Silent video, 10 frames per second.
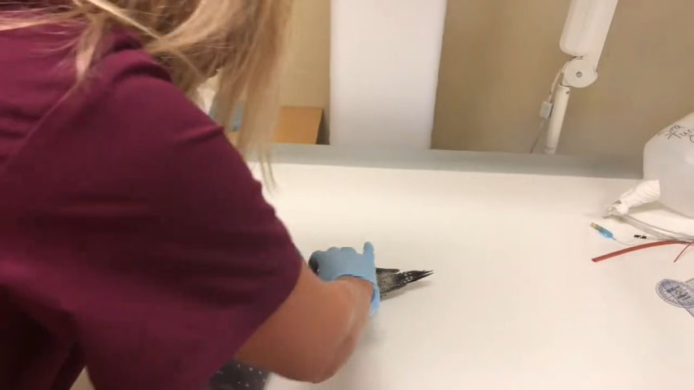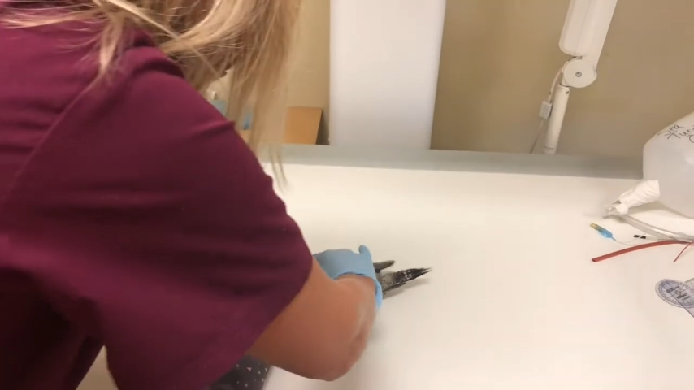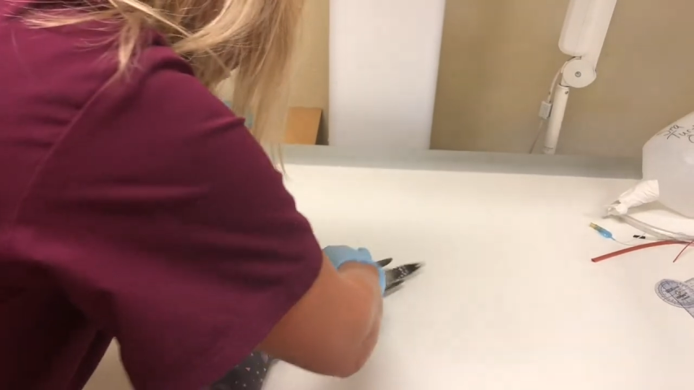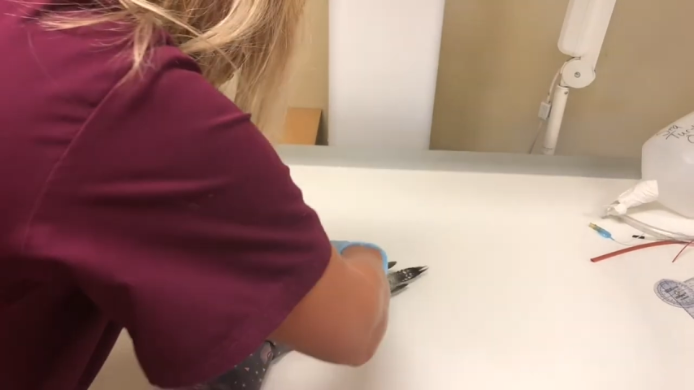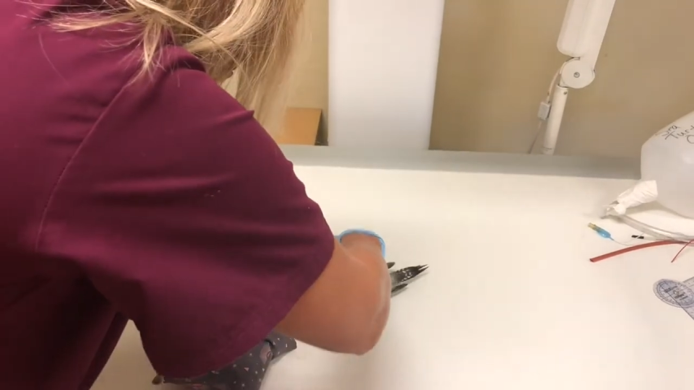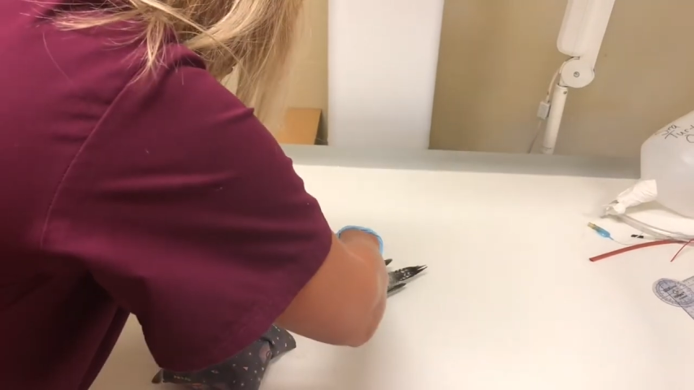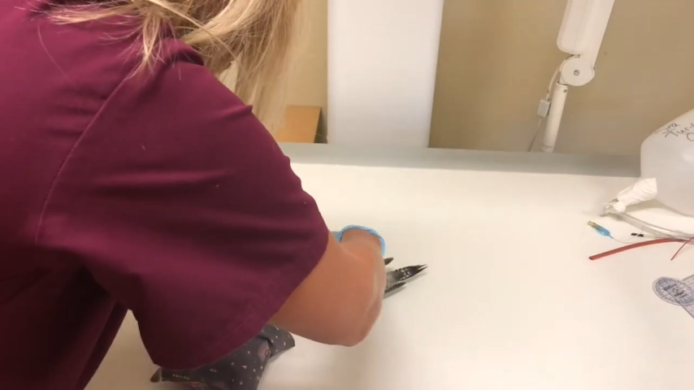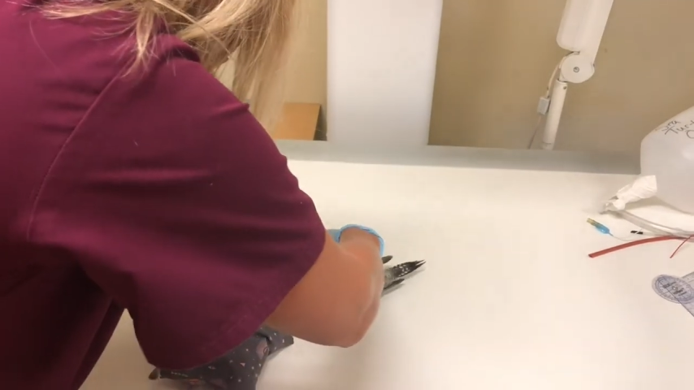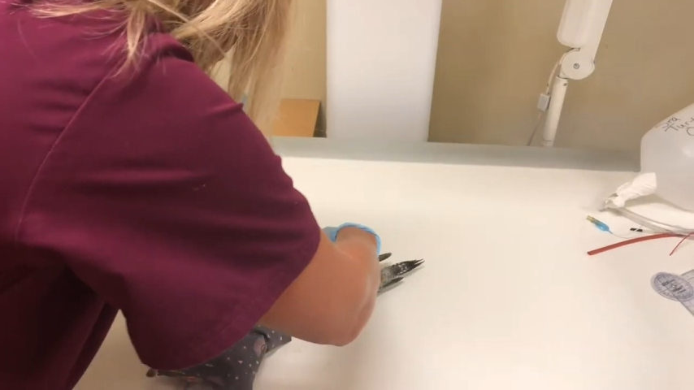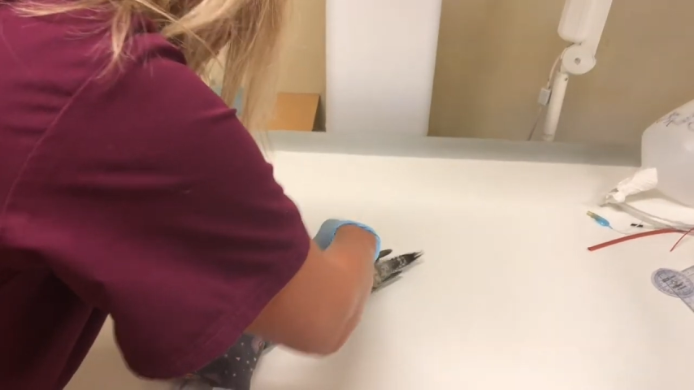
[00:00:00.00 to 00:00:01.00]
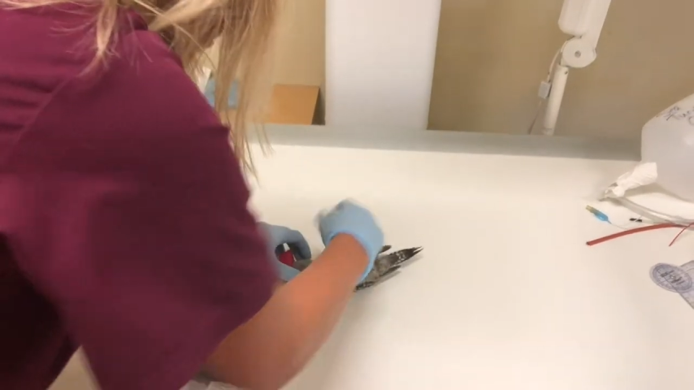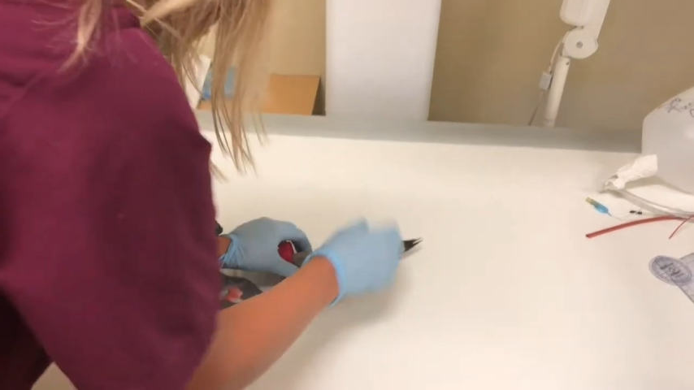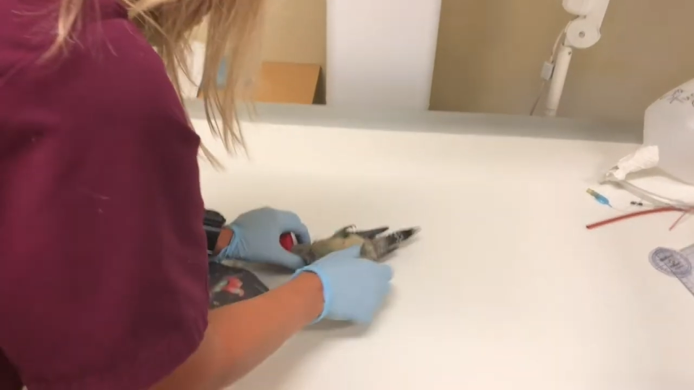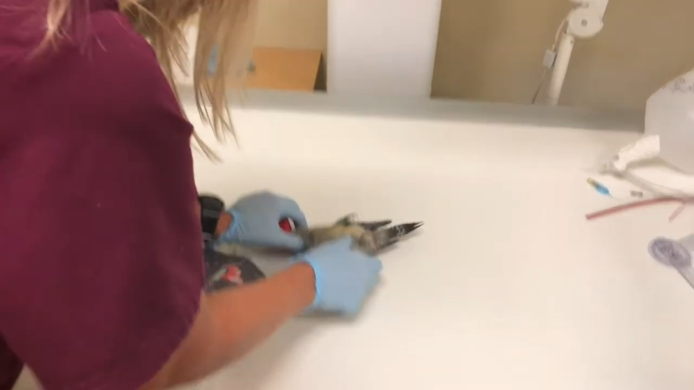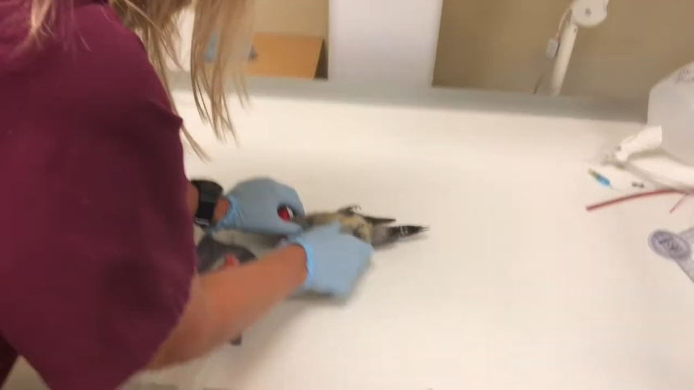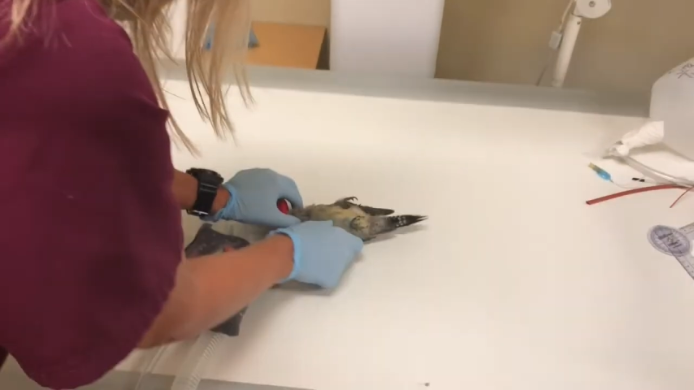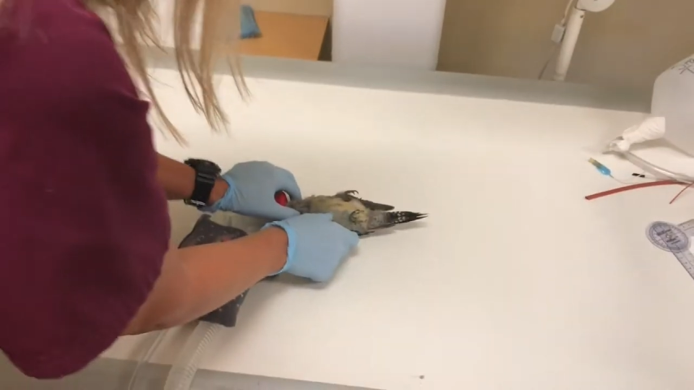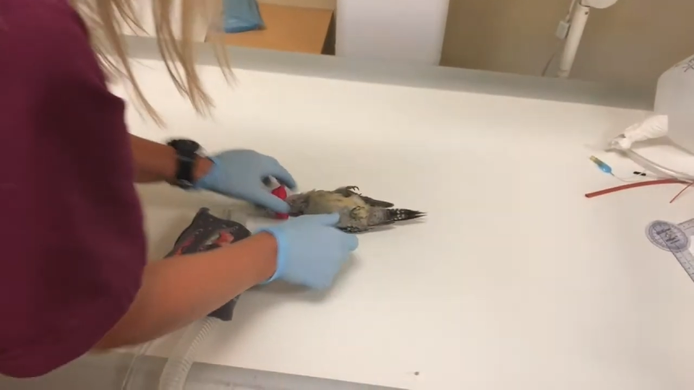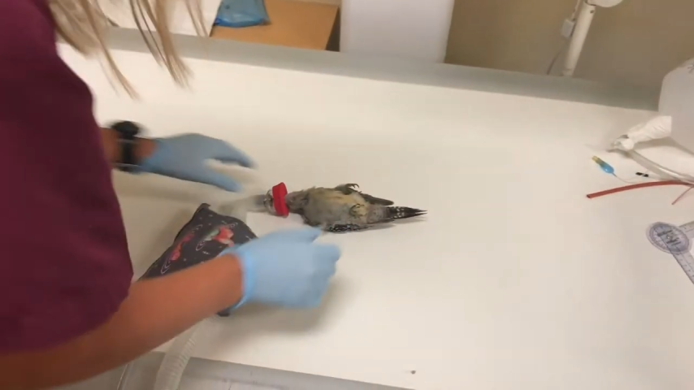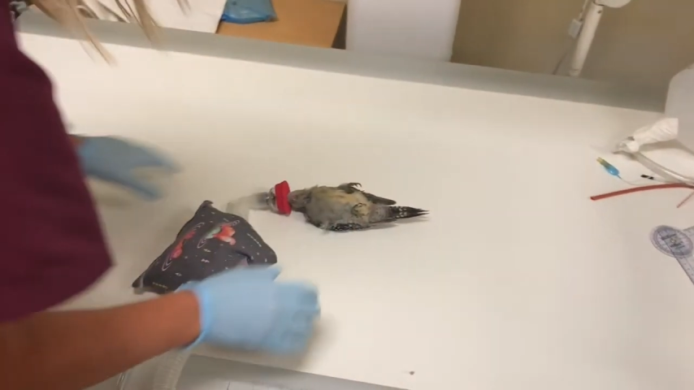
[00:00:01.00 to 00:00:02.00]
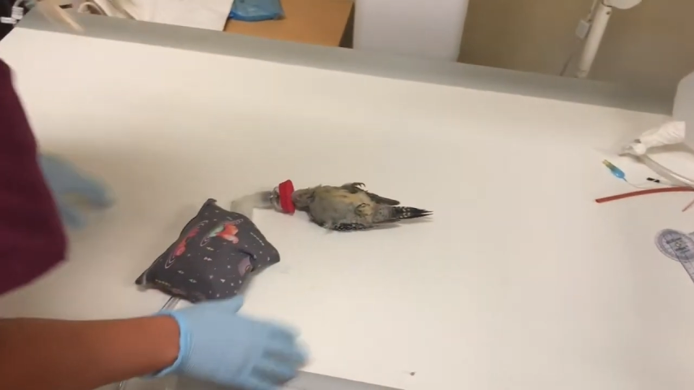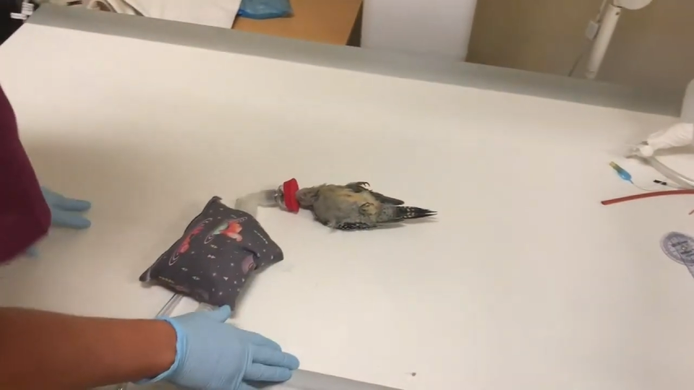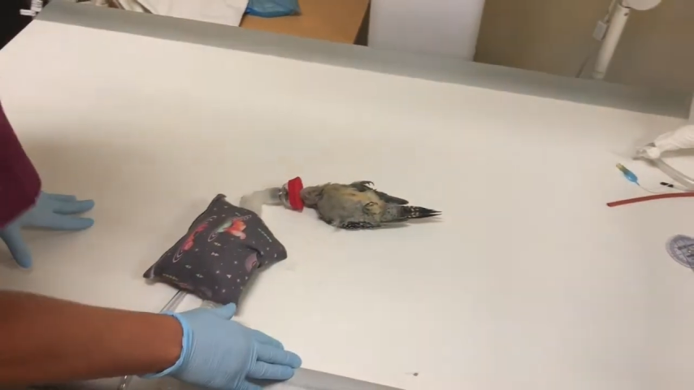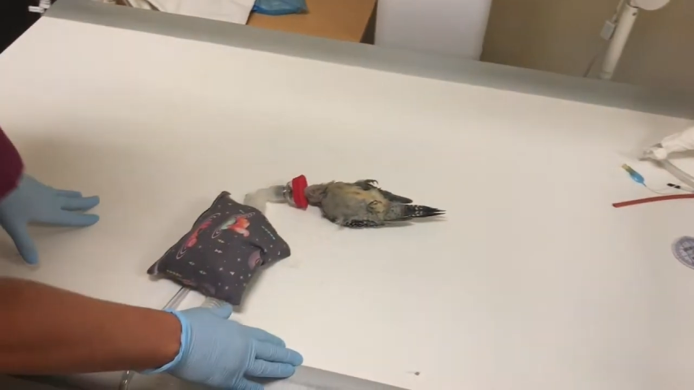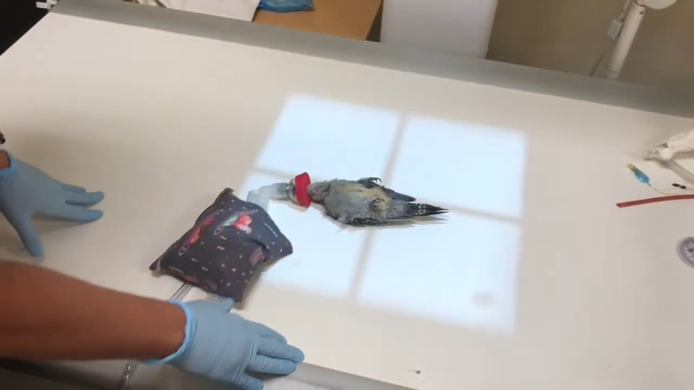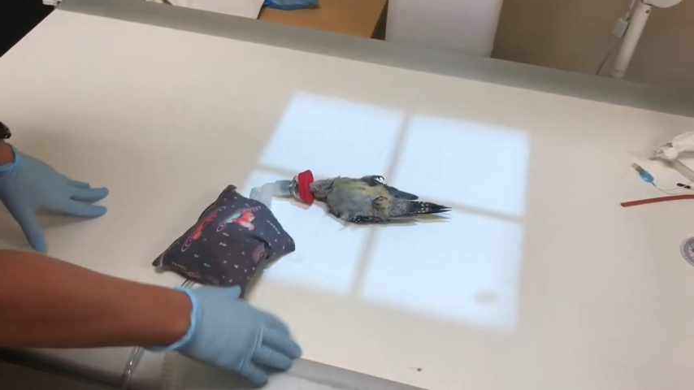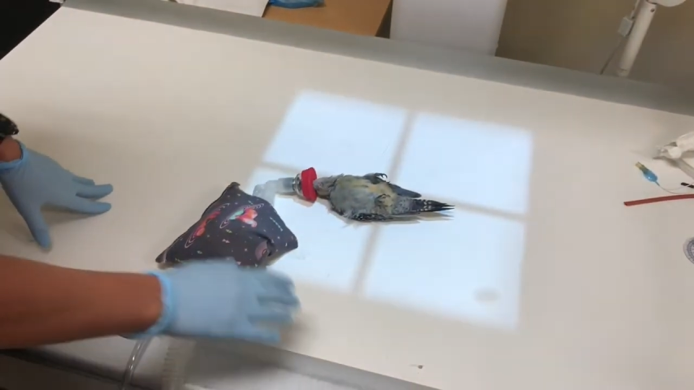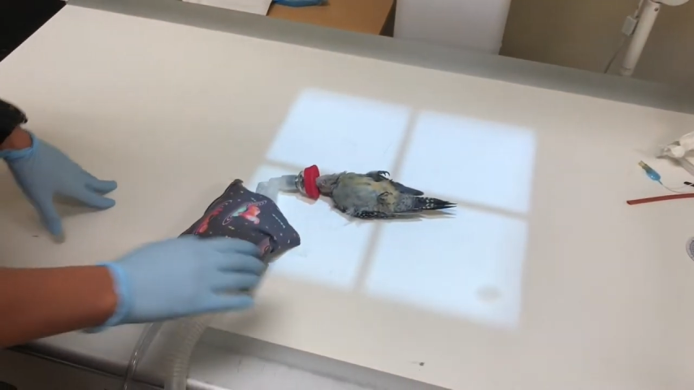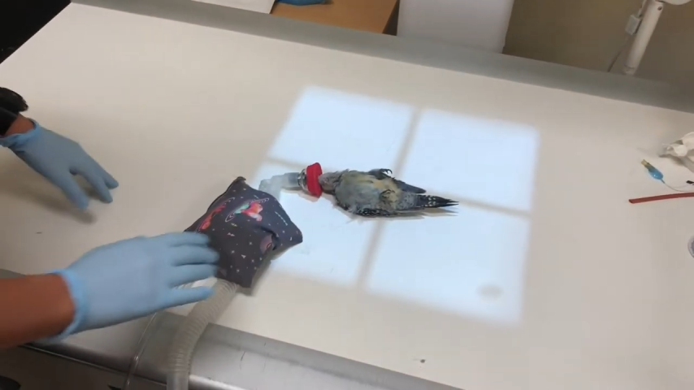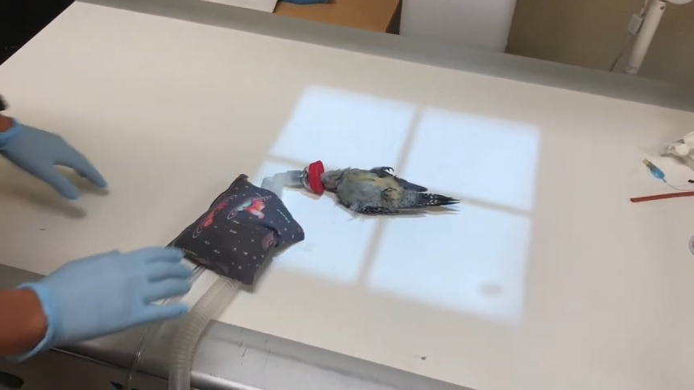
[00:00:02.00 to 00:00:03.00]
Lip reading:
Nobody's mouth can be seen.